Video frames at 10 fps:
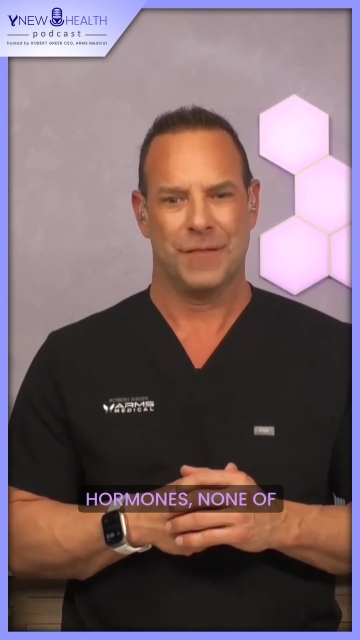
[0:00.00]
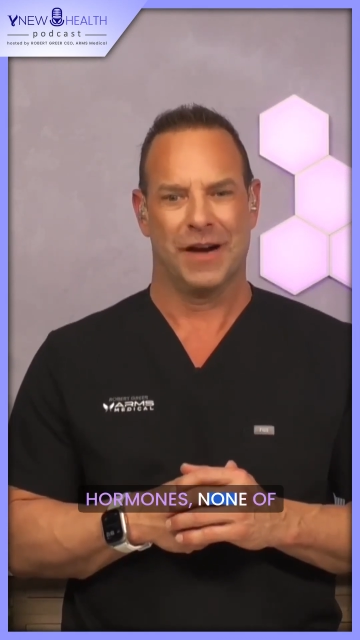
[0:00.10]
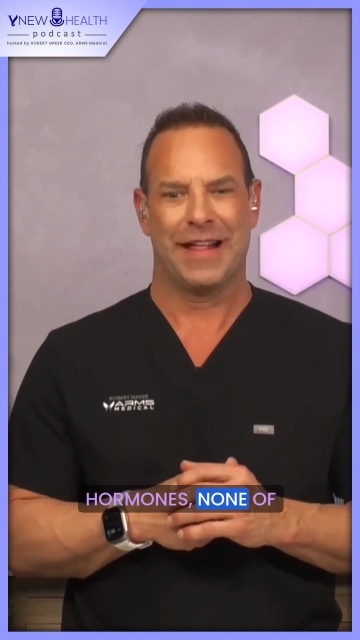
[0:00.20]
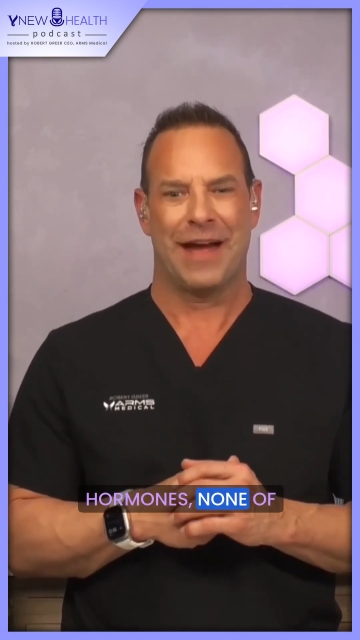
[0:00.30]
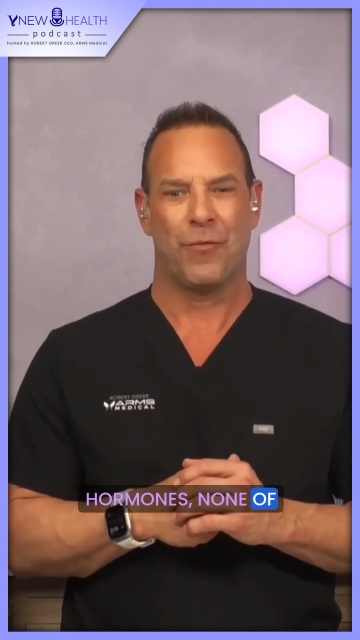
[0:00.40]

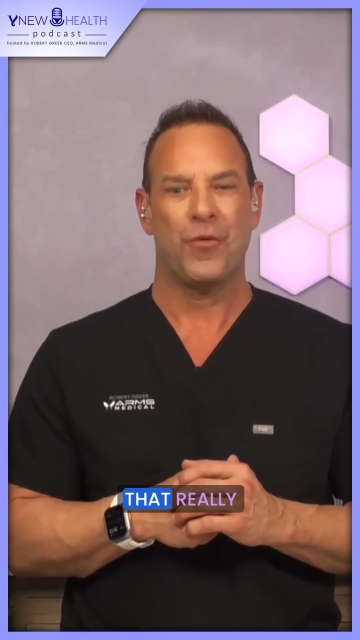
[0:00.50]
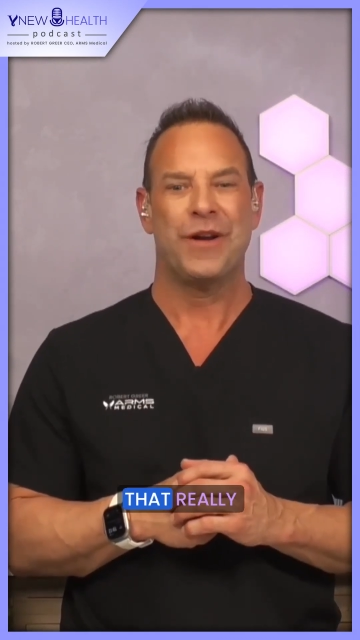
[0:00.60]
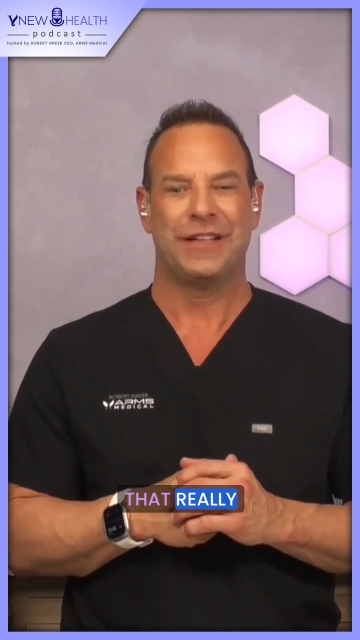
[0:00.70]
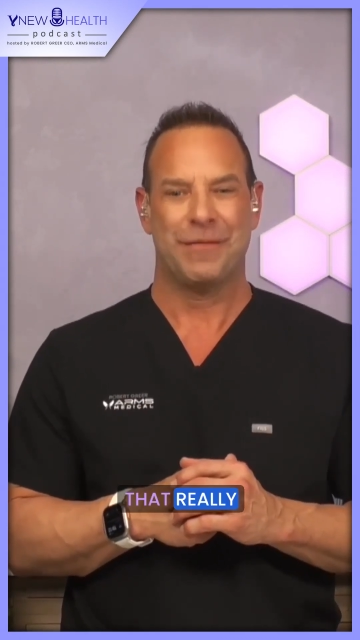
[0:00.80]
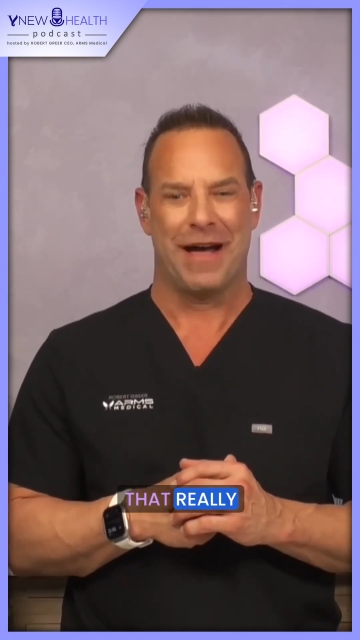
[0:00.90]
none of that
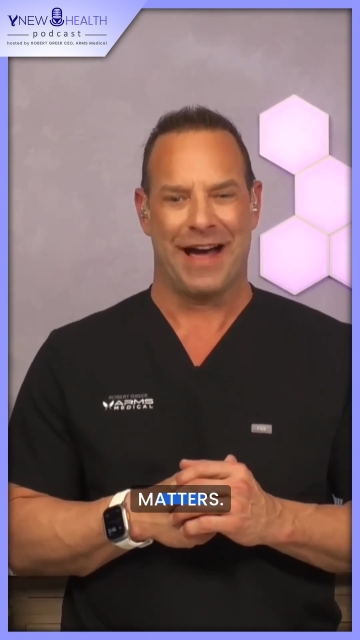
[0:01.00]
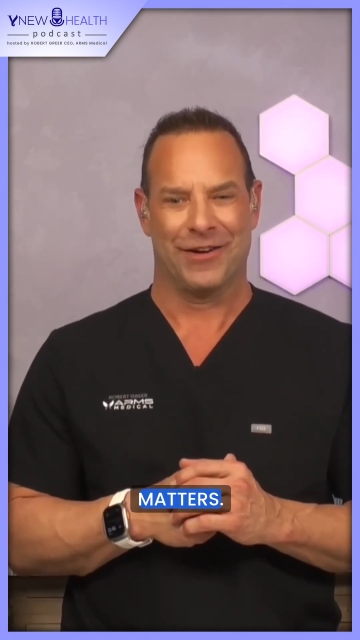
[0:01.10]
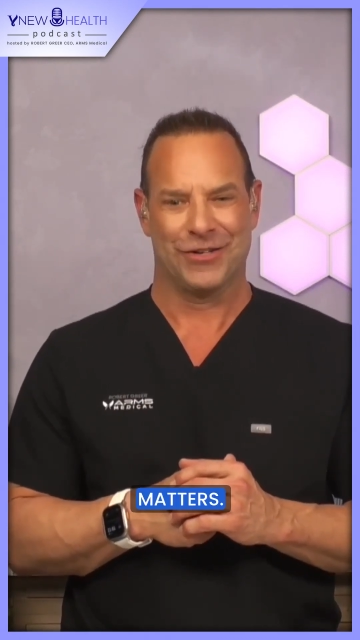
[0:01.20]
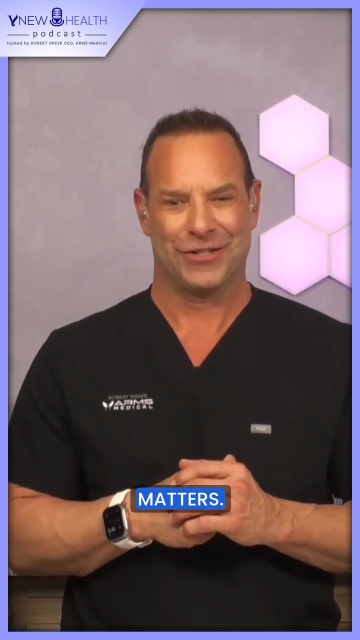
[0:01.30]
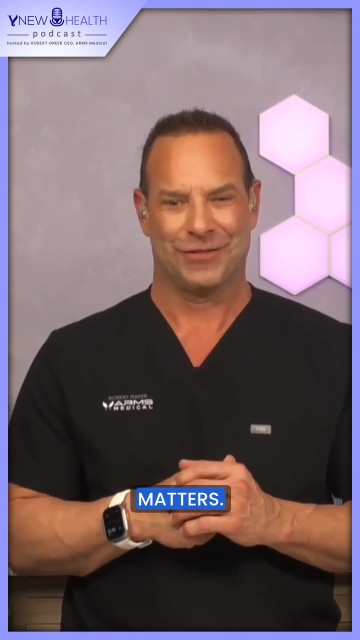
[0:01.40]
really
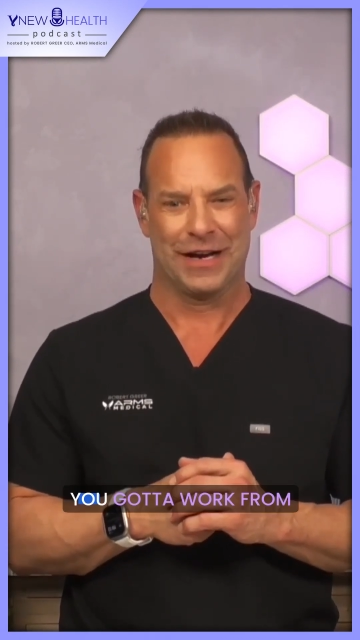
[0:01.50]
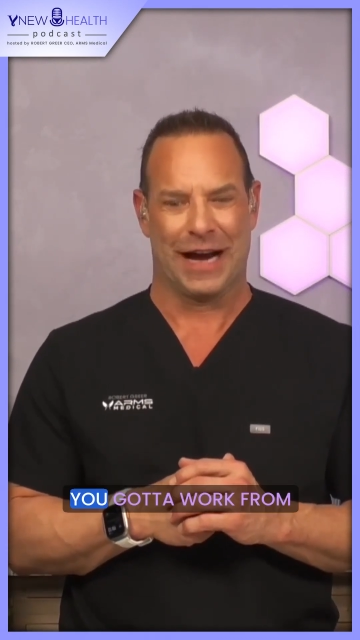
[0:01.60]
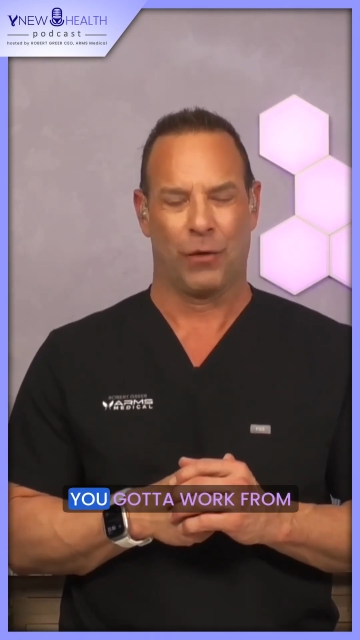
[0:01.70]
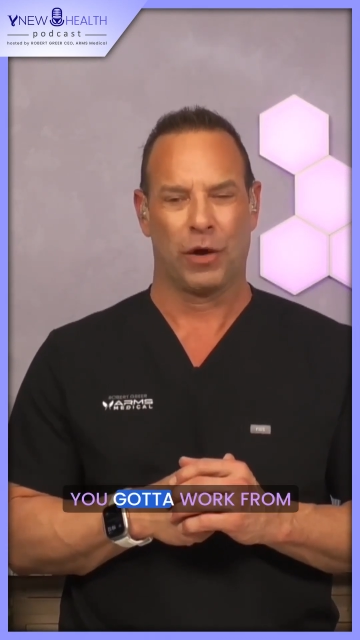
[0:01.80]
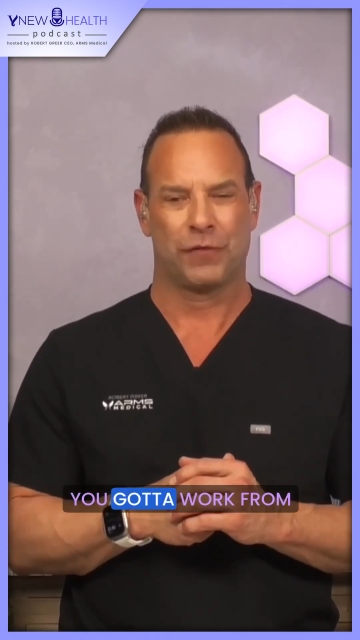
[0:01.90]
matters. You
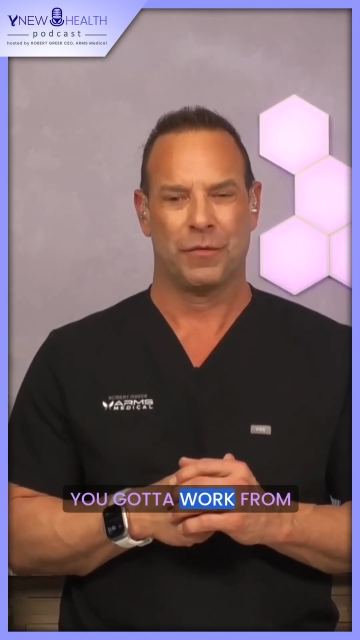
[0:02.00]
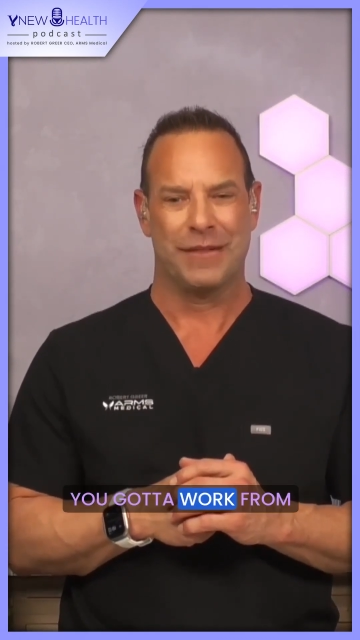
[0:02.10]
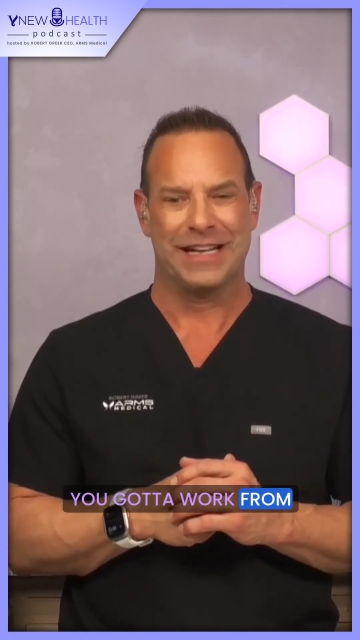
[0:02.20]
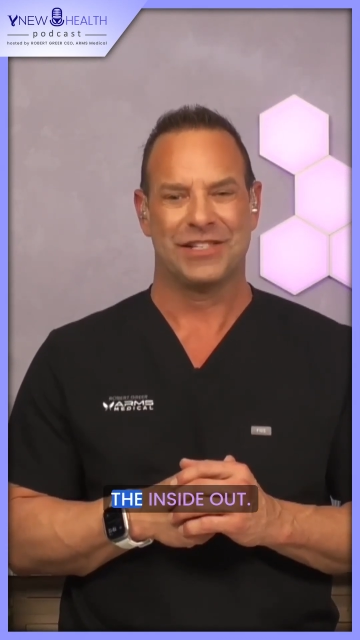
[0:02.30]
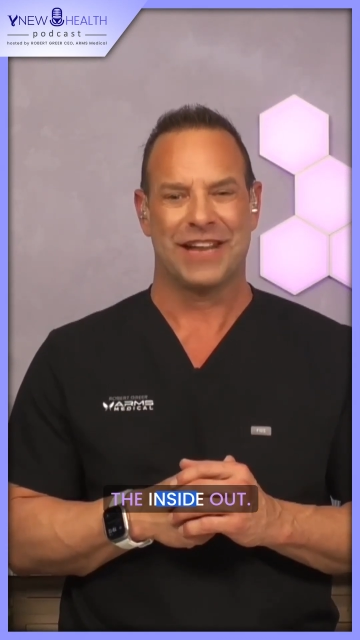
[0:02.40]
got to work from
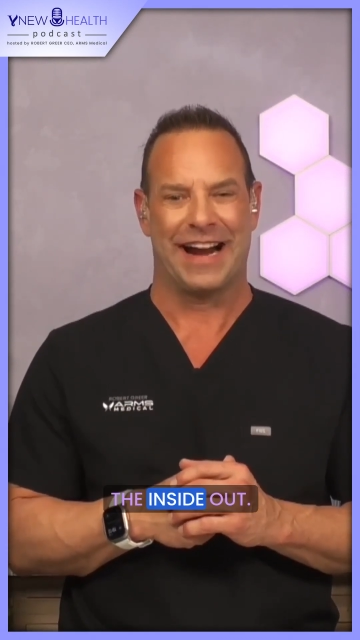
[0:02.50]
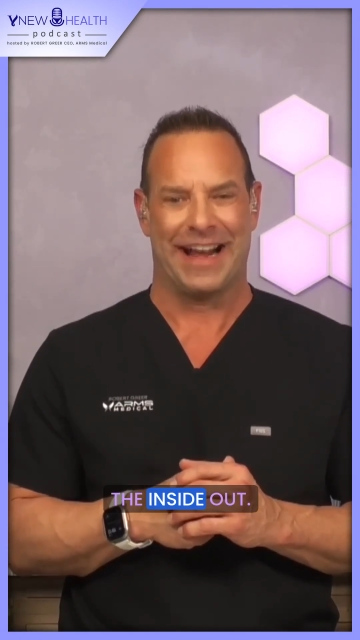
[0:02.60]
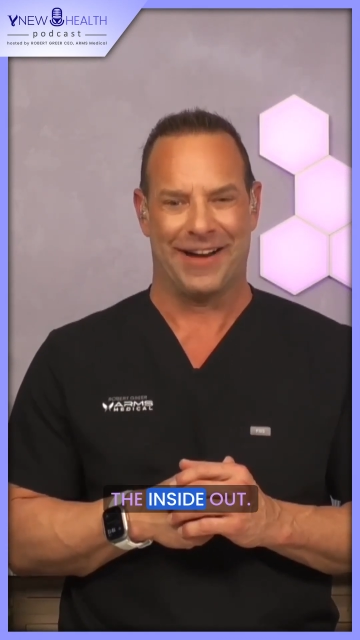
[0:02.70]
the inside